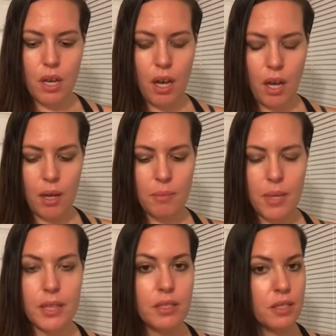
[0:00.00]
Um,
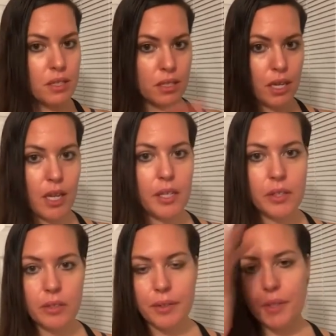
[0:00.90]
and this is in any
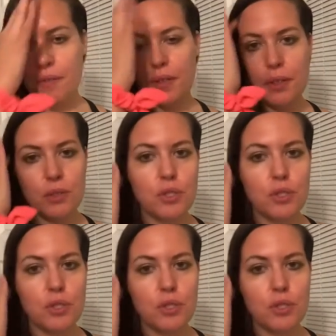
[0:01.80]
career field.